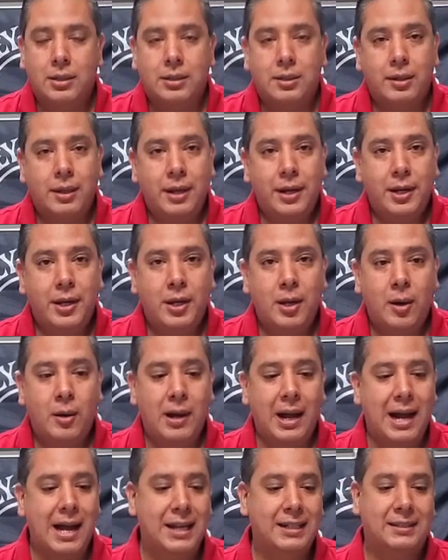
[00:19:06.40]
So there you go,
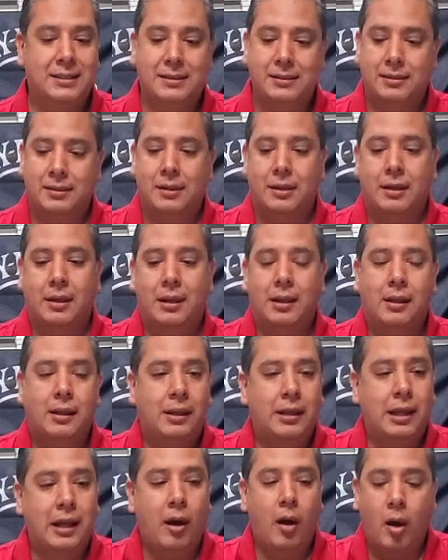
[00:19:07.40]
guys.
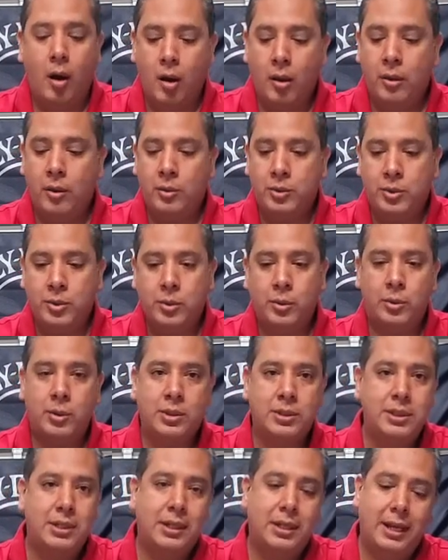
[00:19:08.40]
Get all those
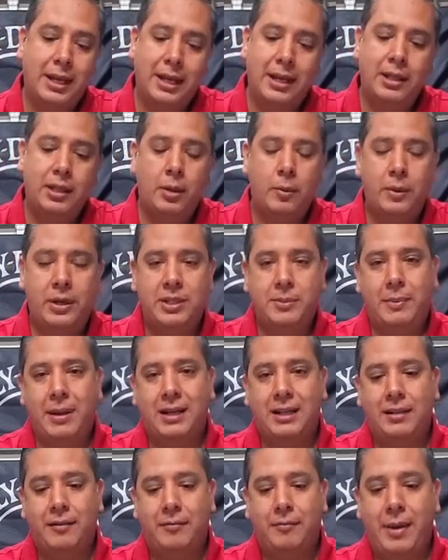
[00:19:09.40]
tools in their
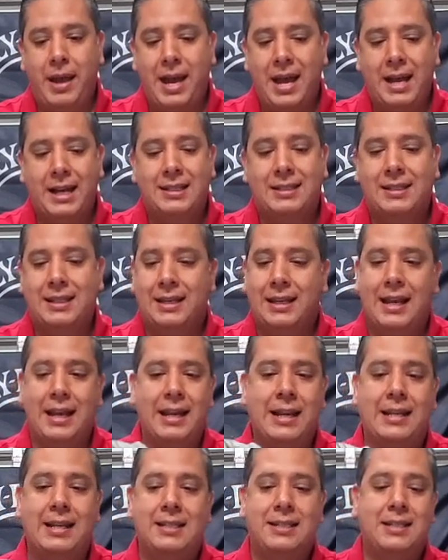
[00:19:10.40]
respective bags. Again,
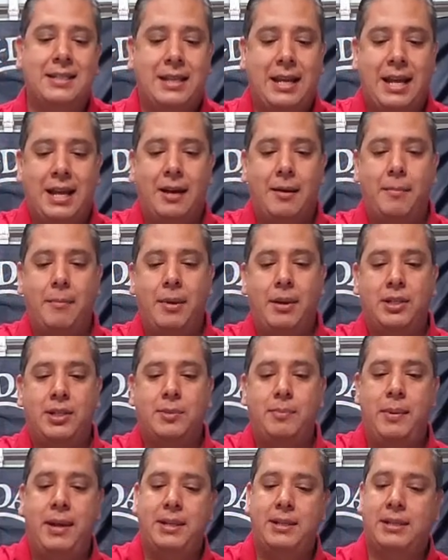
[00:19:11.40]
it doesn't take up much
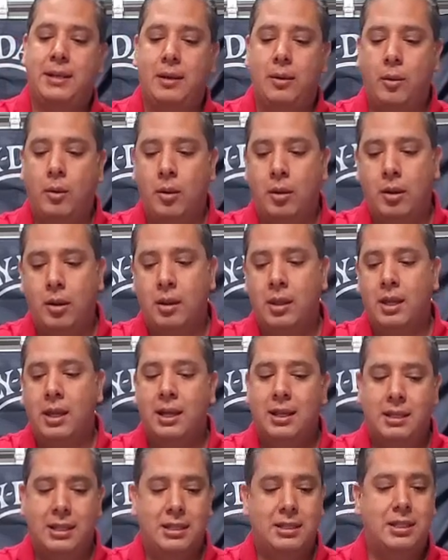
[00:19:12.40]
space at all.
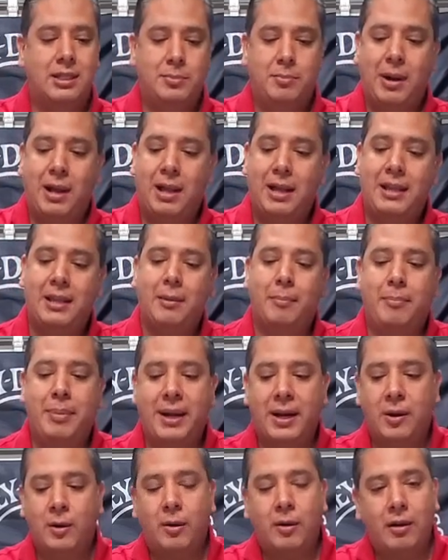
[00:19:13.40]
This is probably the
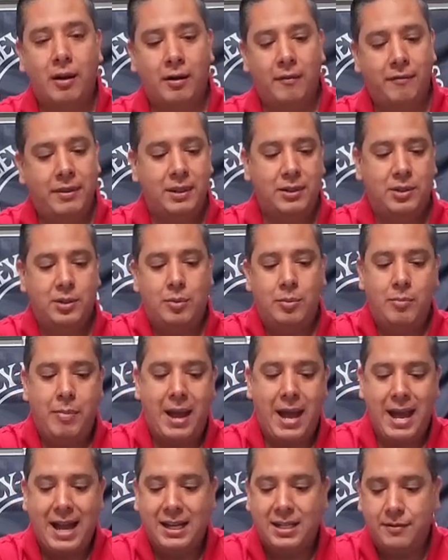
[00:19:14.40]
bigger of the two
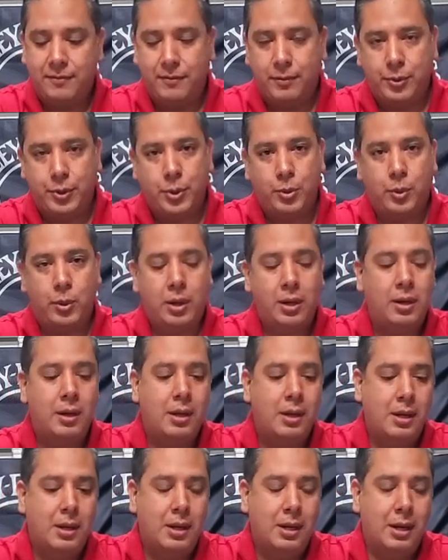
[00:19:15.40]
bags for sure.
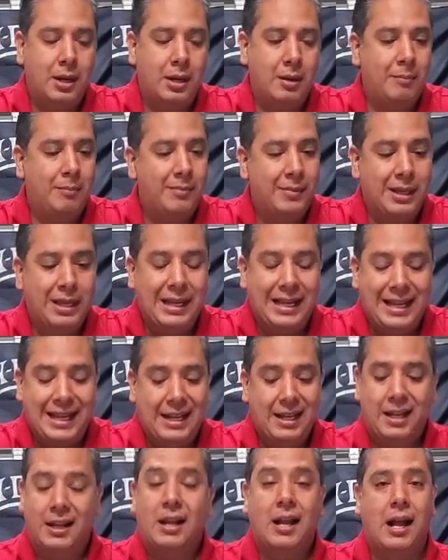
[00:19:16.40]

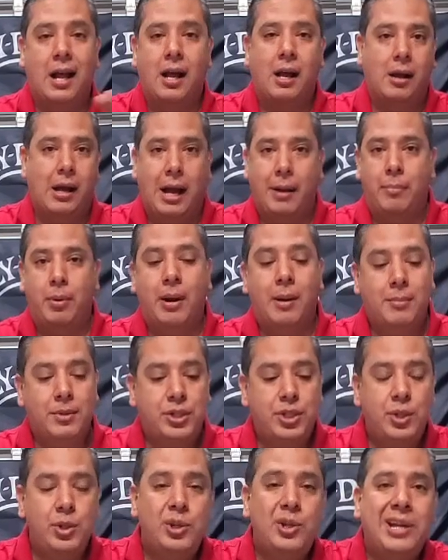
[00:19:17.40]
I
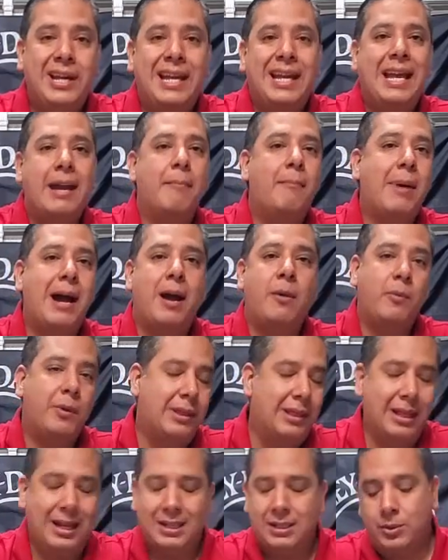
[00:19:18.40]
promise you can get by
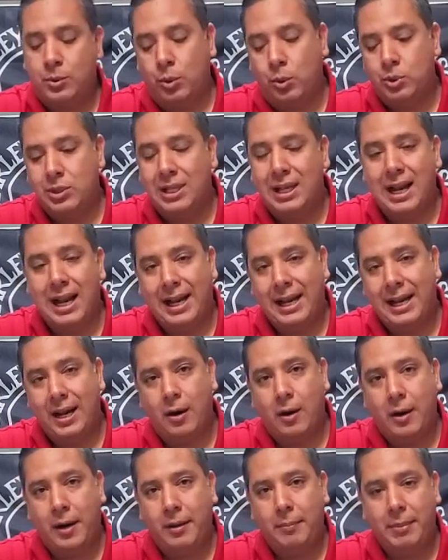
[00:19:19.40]
with less tools than I
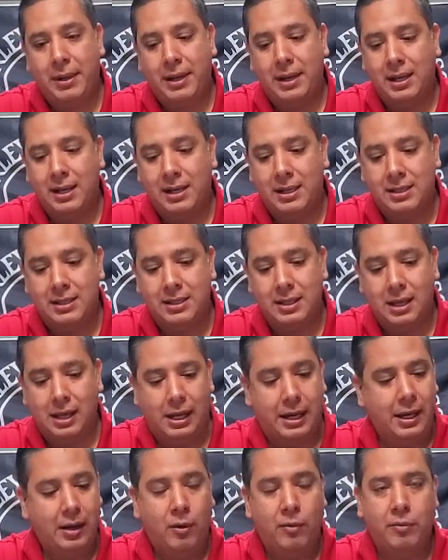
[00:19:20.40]
carry because
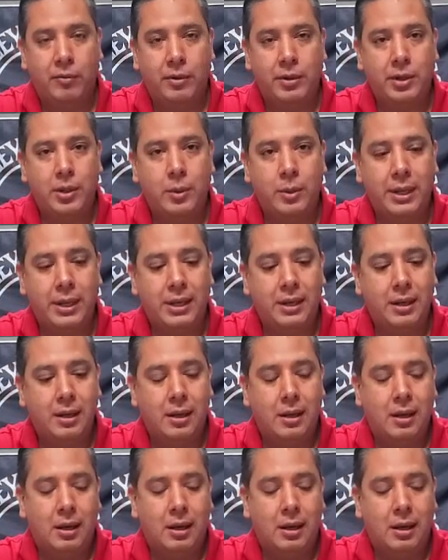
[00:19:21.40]
I overdo it.